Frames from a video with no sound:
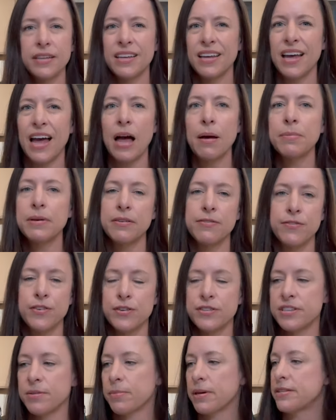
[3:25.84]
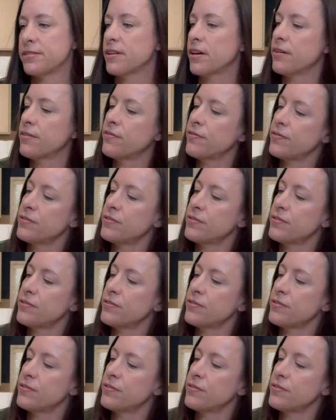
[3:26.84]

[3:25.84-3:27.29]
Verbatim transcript: I'm confusing myself.